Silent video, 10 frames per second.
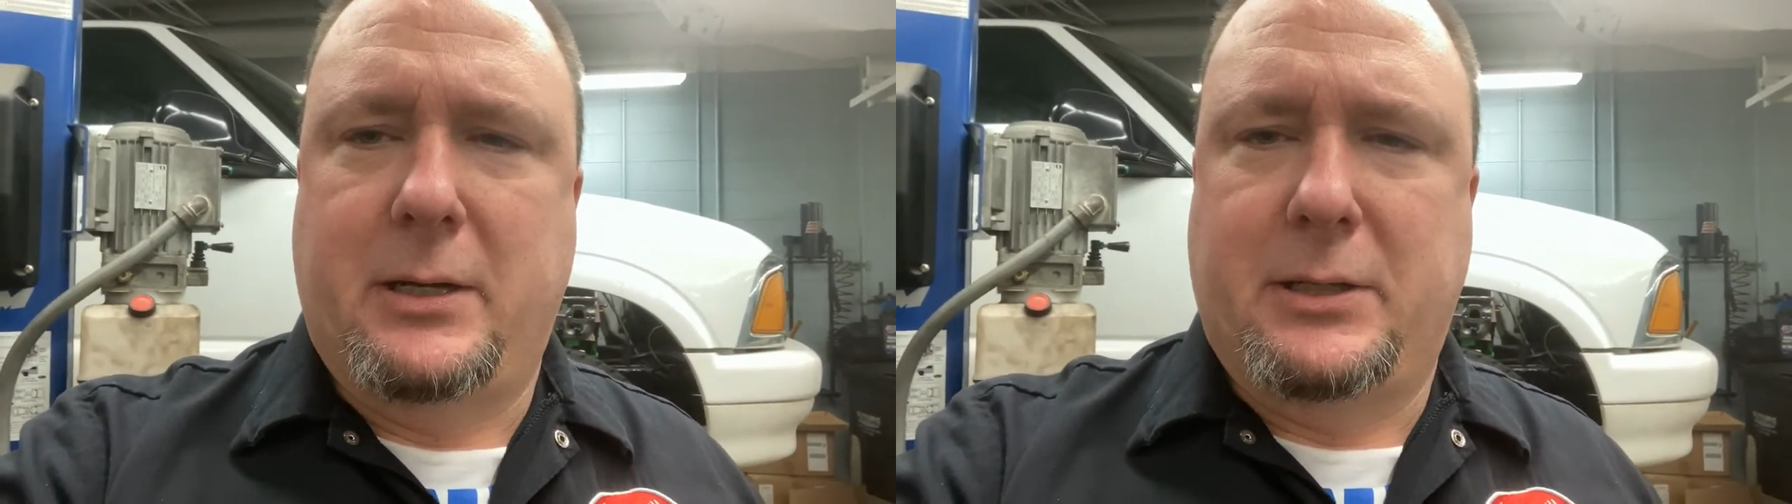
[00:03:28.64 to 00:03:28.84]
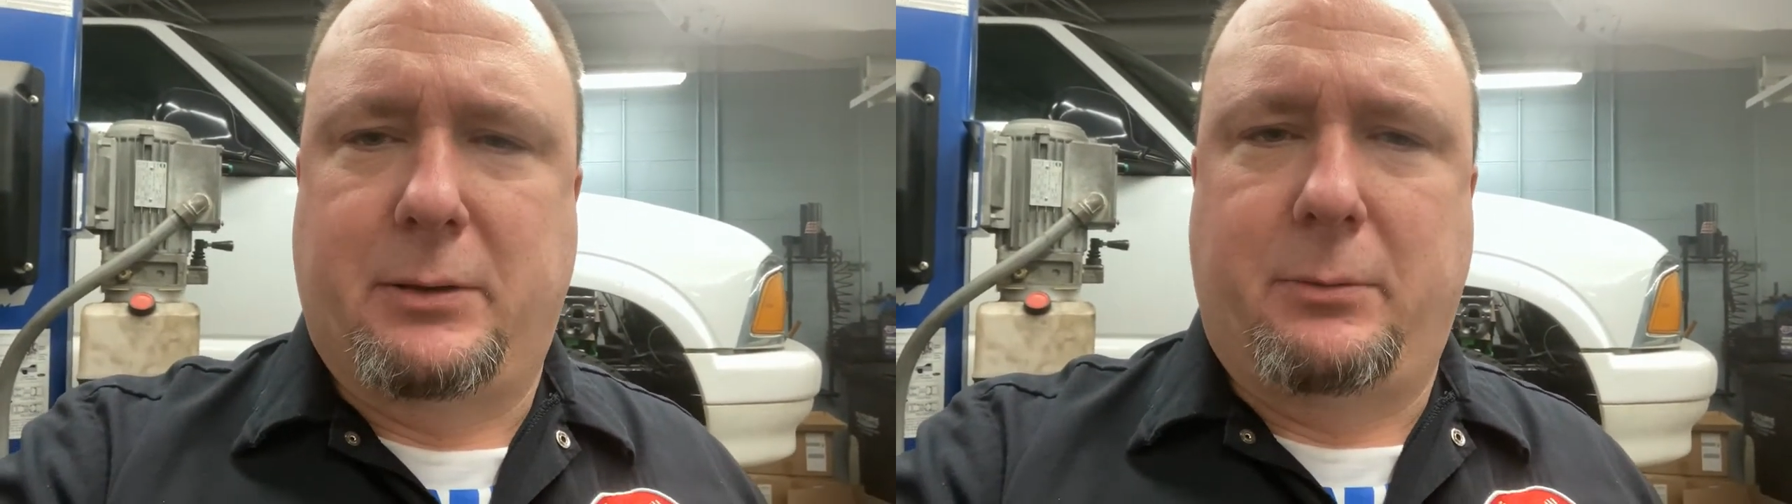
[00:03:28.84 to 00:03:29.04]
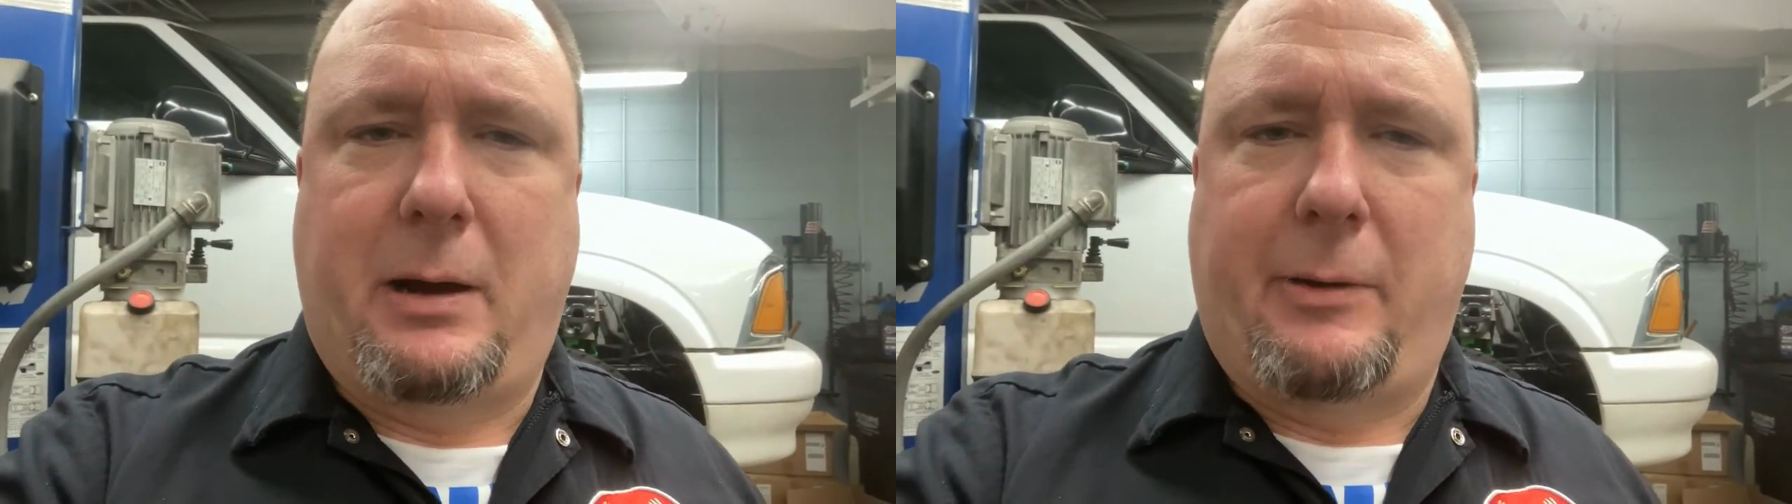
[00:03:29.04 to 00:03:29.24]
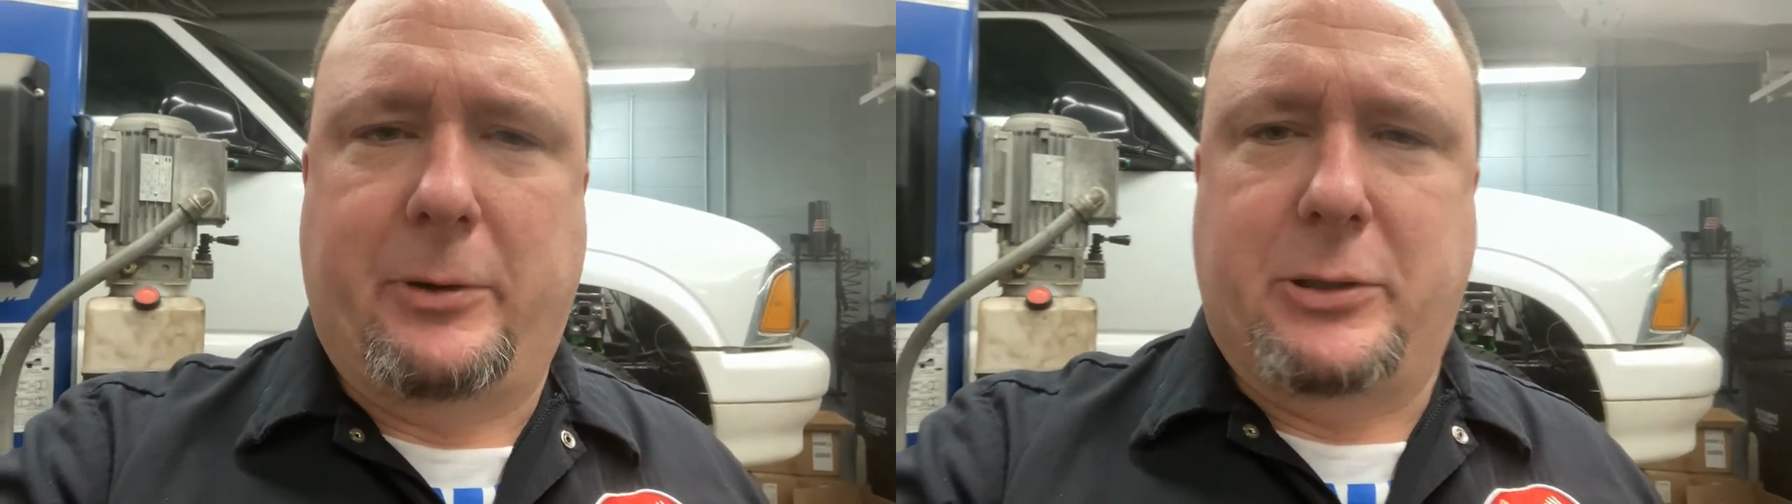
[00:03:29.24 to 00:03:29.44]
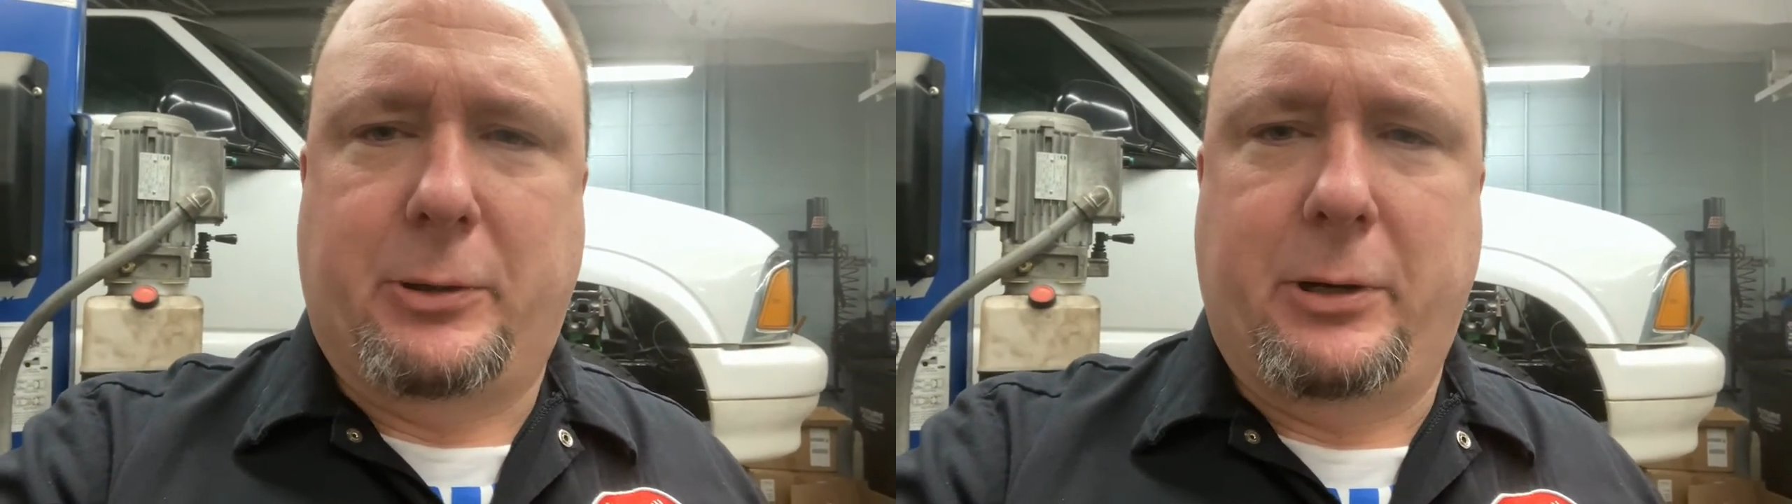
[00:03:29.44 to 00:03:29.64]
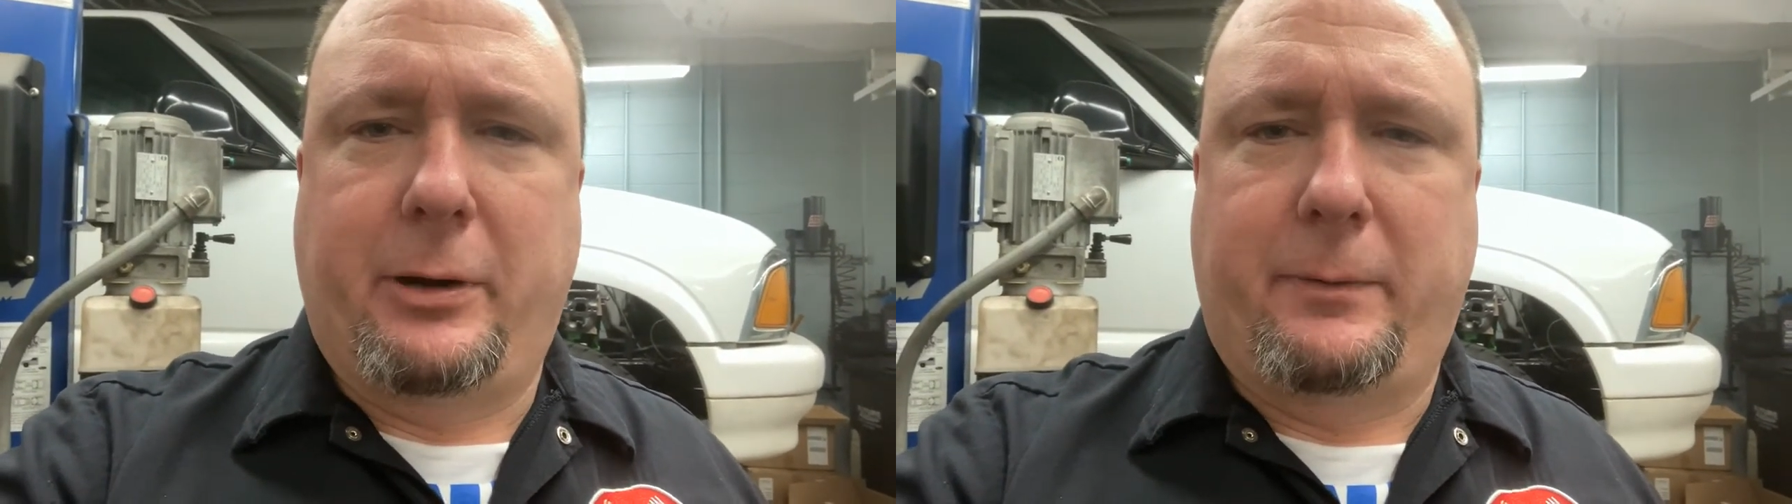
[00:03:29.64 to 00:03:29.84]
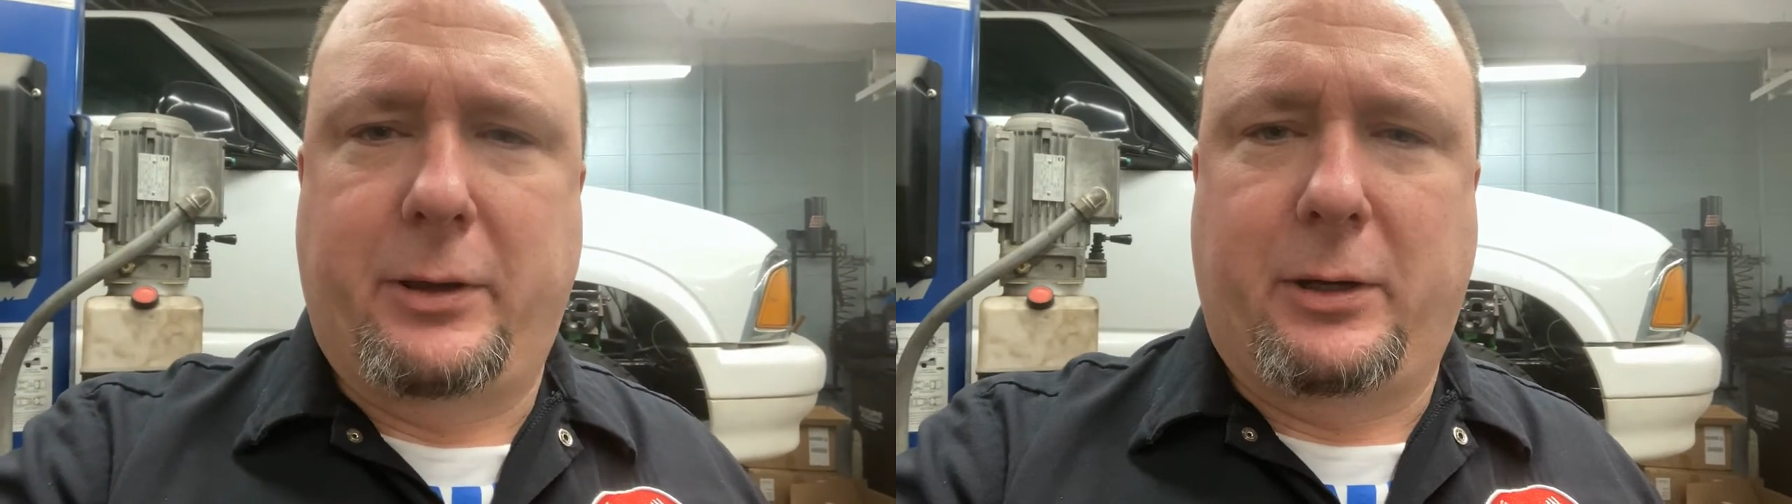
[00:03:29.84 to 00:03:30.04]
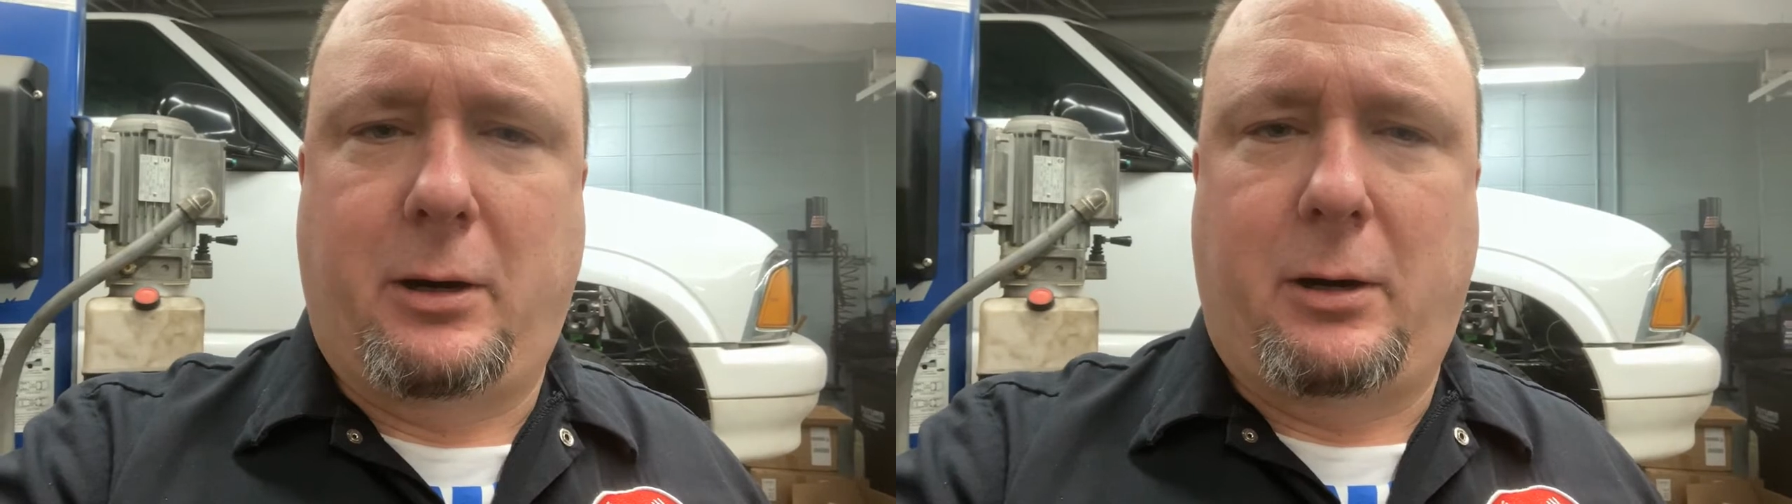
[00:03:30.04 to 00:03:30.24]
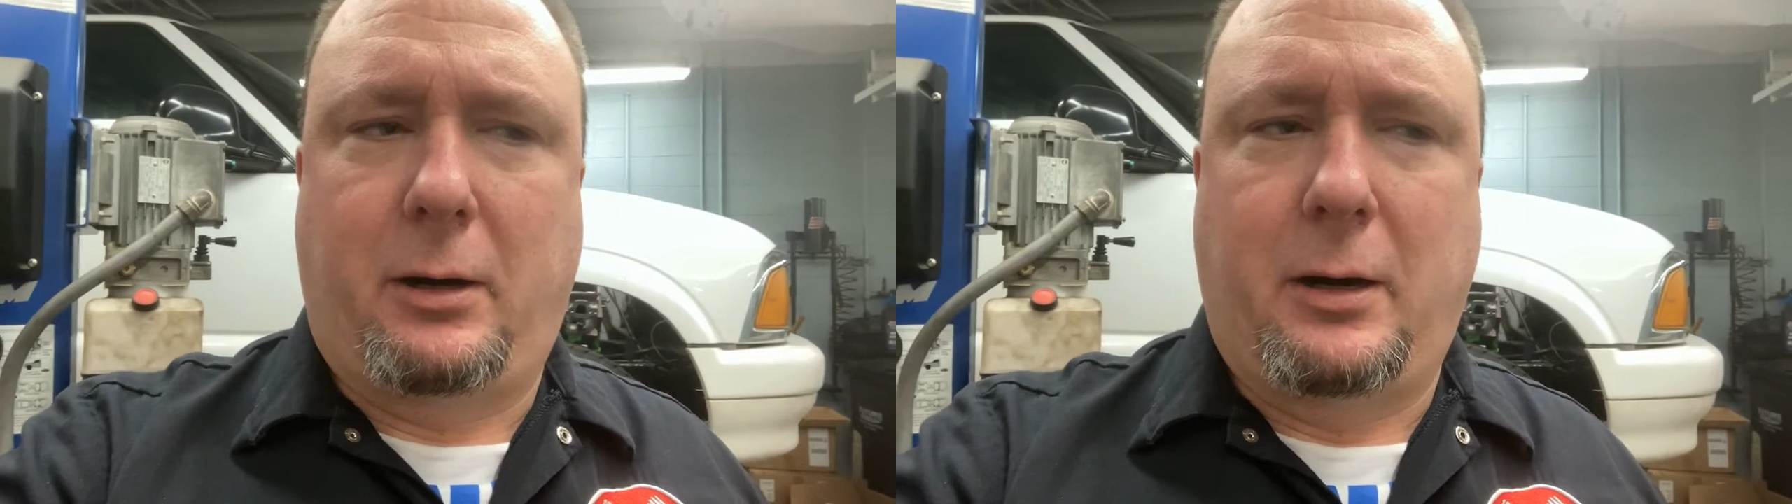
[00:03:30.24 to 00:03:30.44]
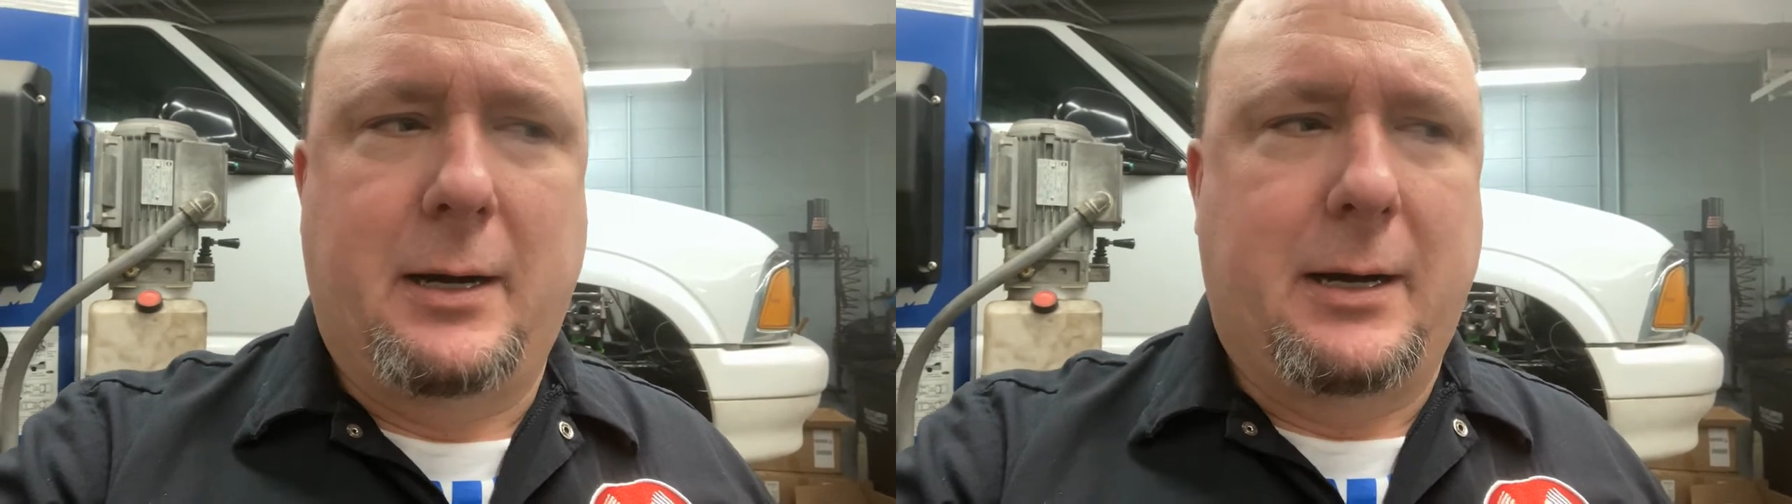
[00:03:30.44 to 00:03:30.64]
So I want to turn it over to the
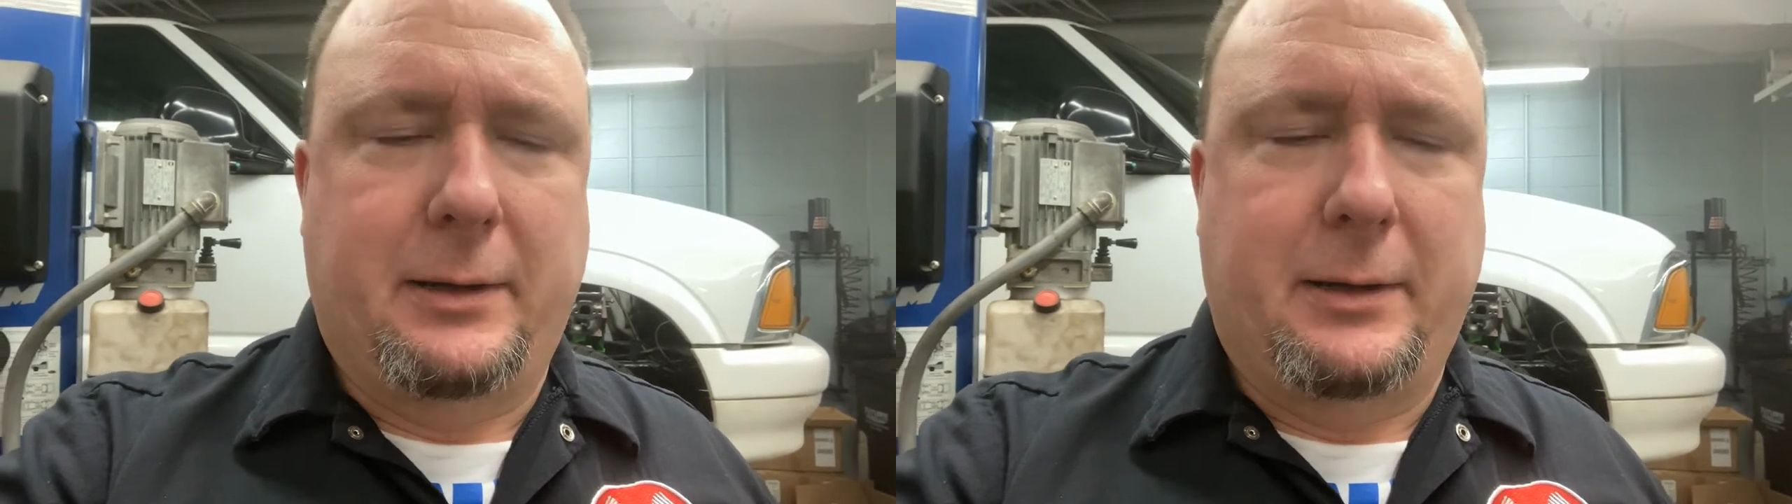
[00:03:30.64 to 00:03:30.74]
car.